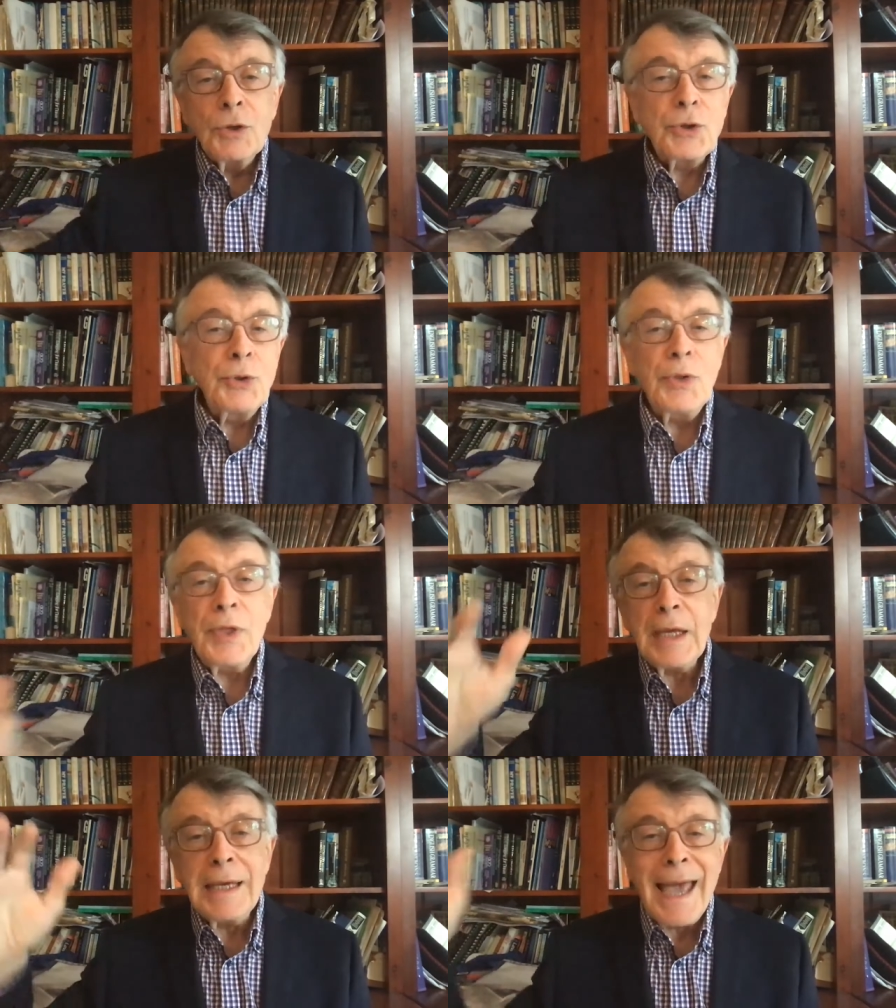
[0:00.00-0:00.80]
to
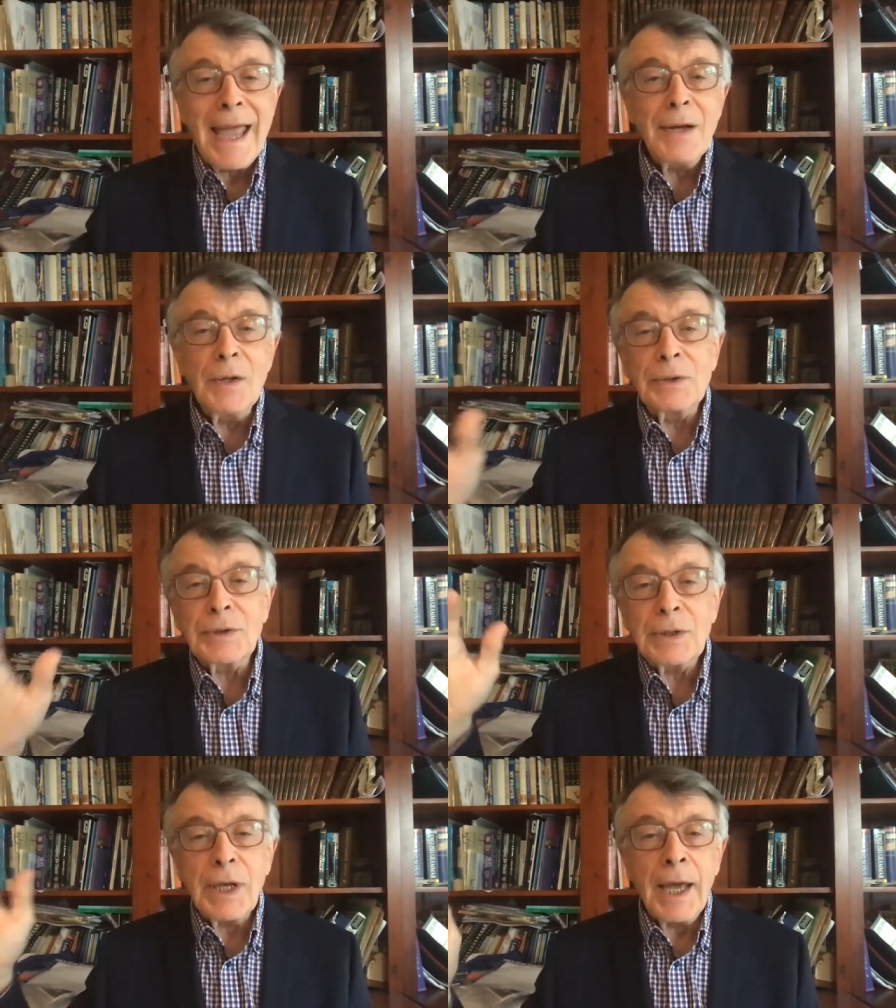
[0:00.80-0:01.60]
the
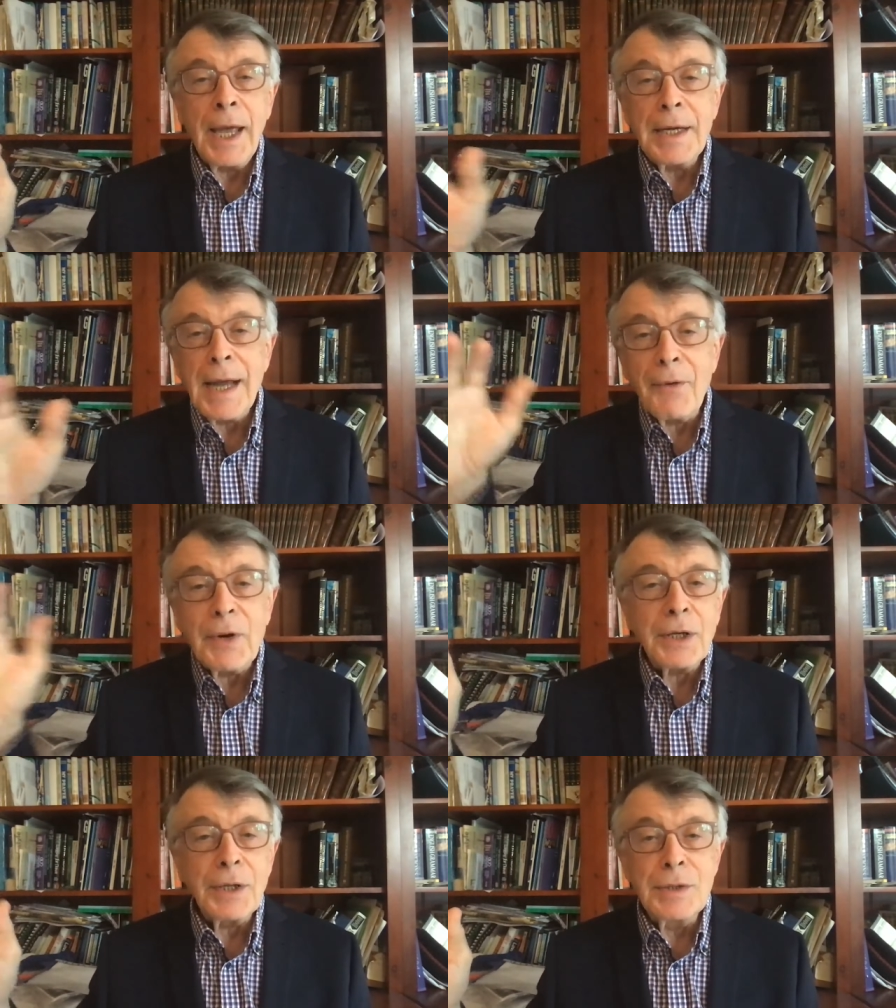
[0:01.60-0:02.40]
gales and
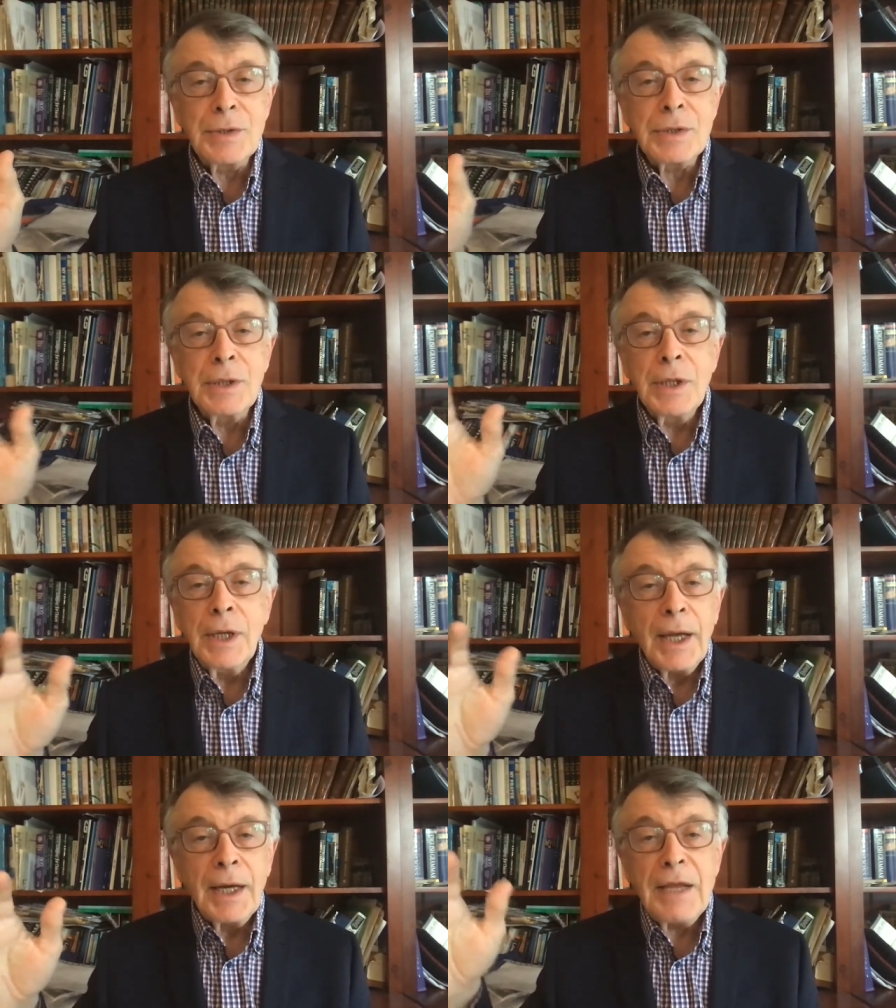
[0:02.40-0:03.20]
hurricanes,
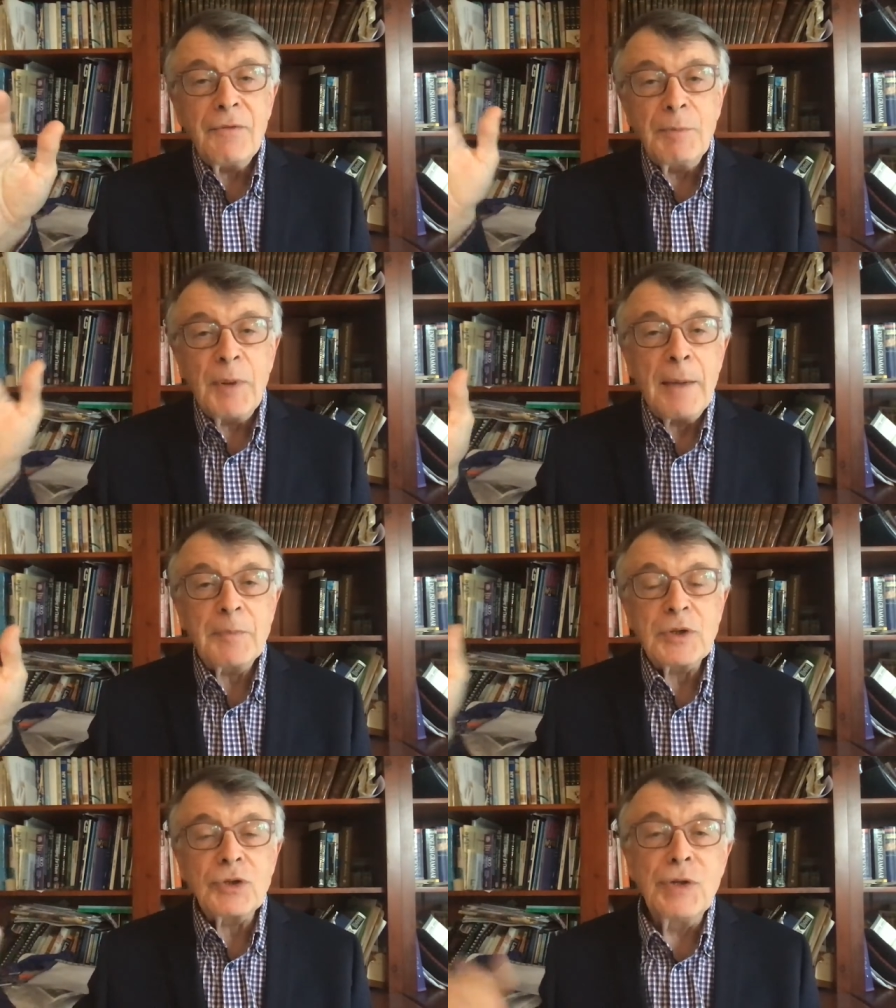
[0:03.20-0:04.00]
and even
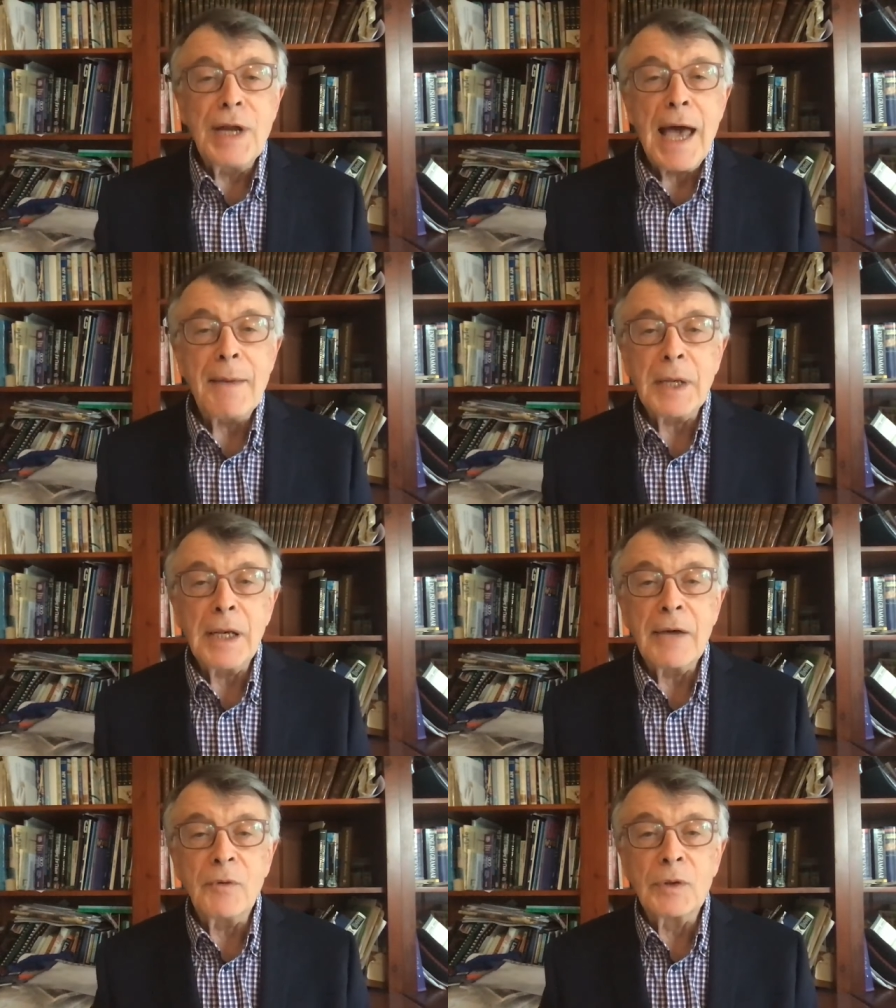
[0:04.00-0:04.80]
perhaps tsunami
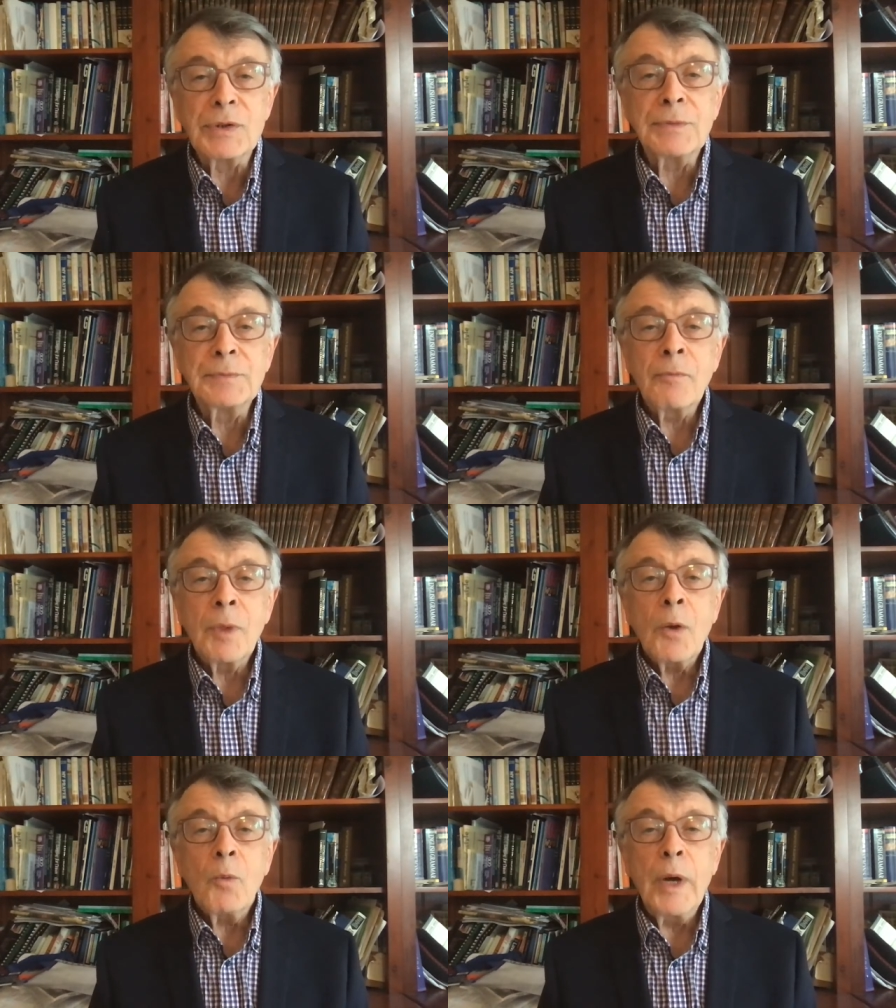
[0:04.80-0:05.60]
levels
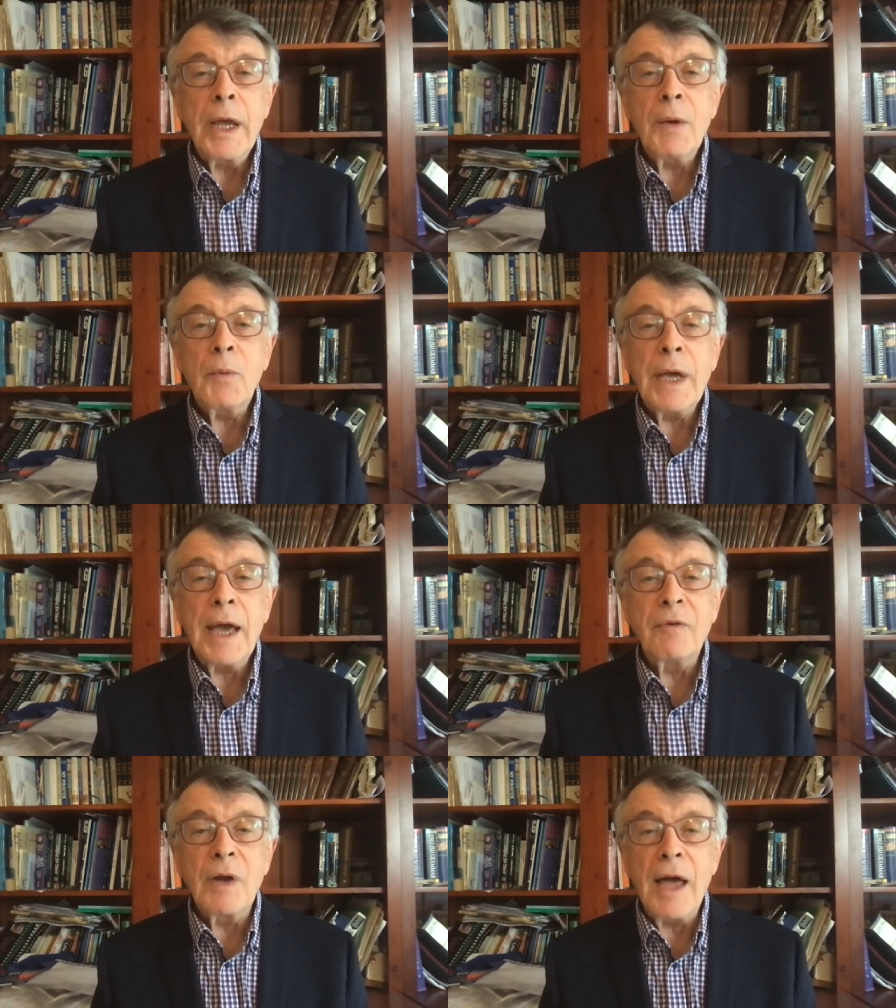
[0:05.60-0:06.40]
where we
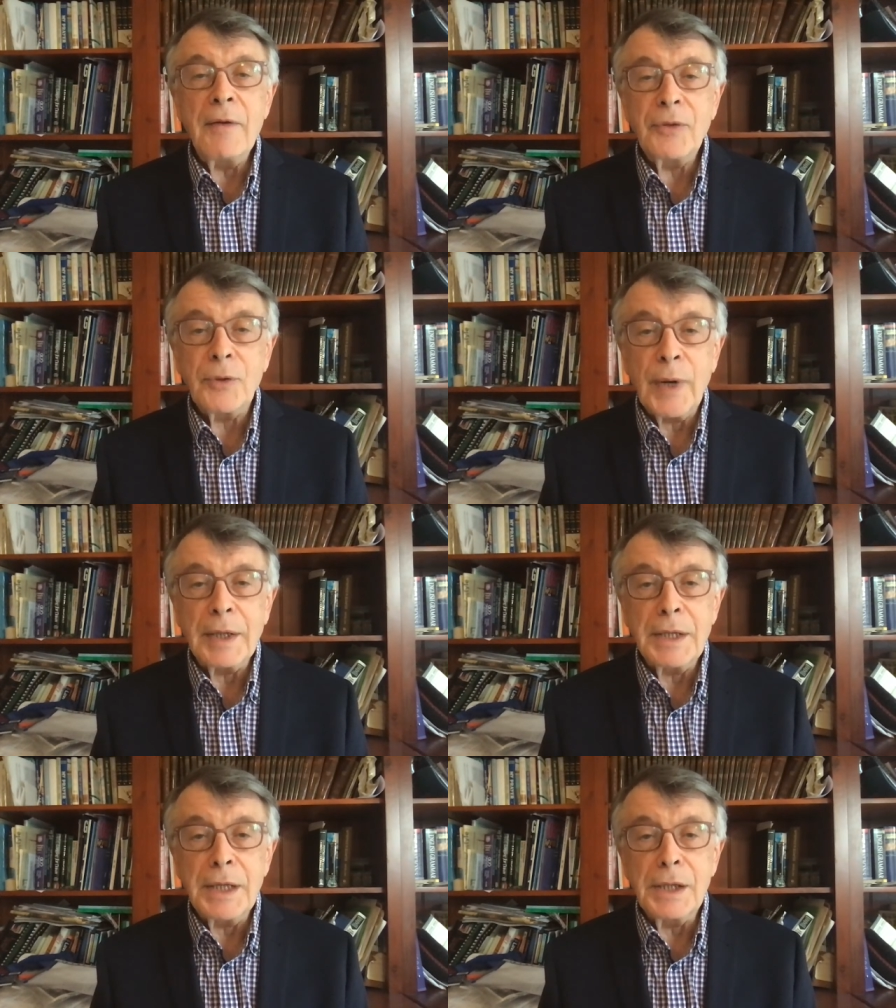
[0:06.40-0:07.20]
have
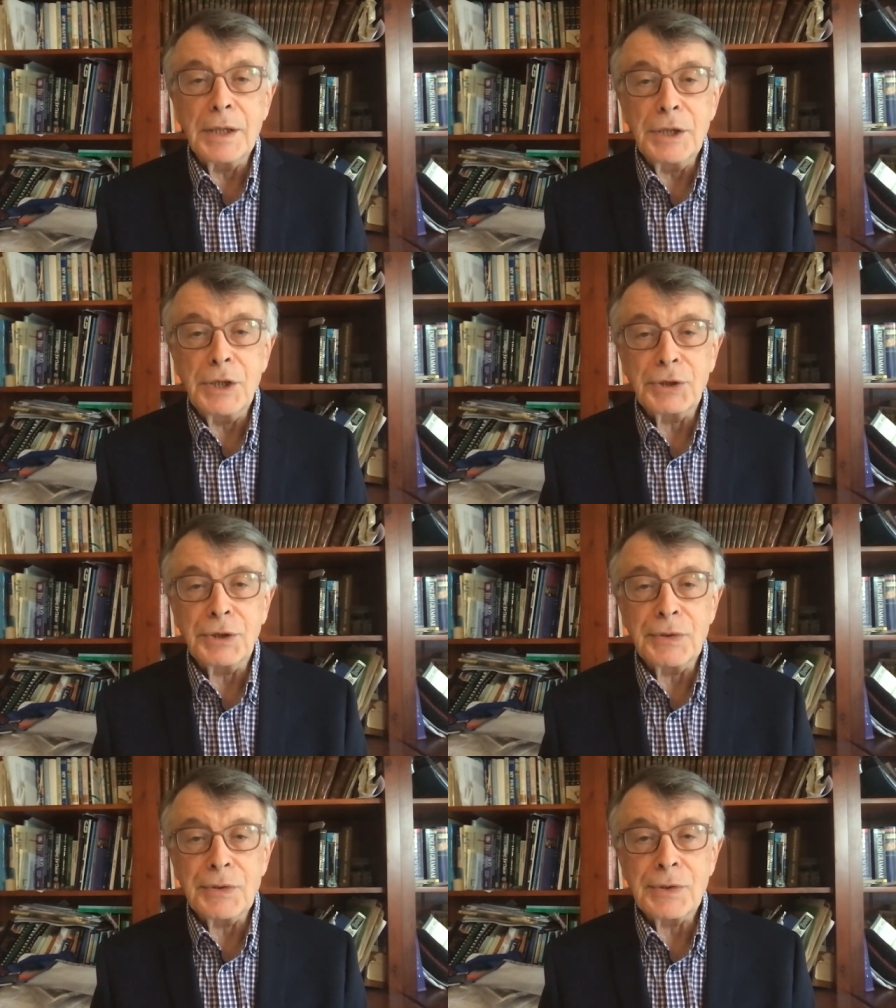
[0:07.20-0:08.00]
life-threatening
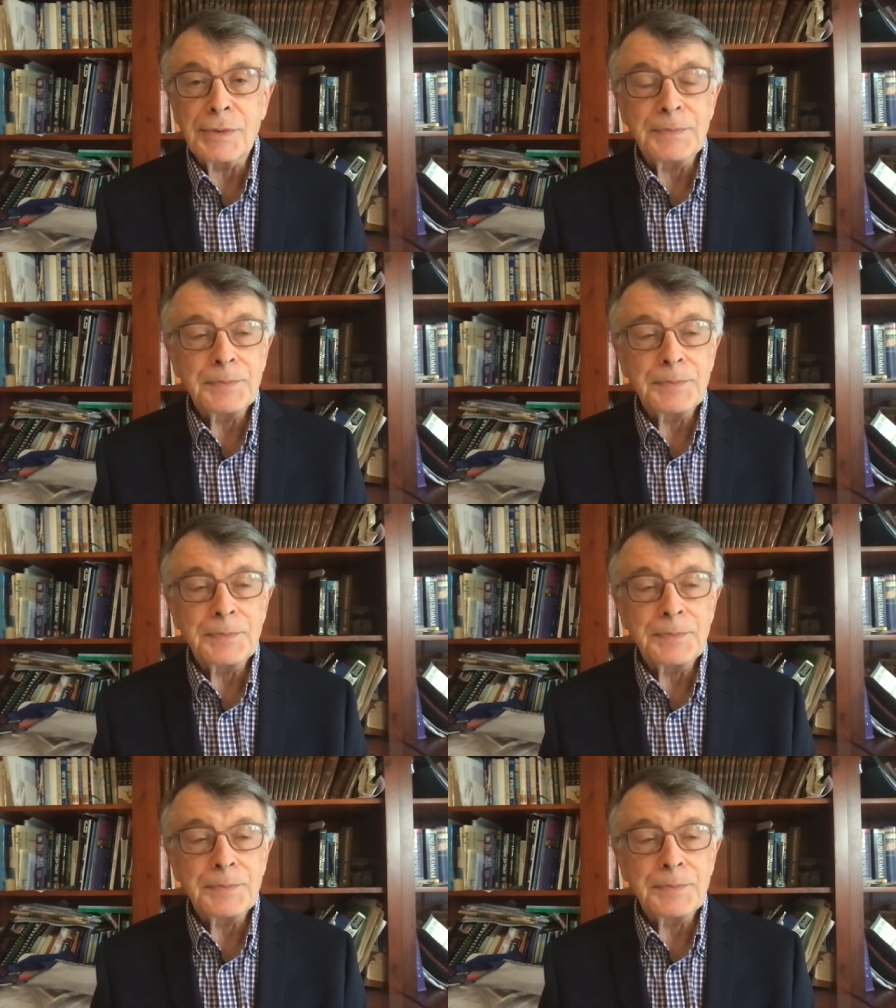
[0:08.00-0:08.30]
conditions.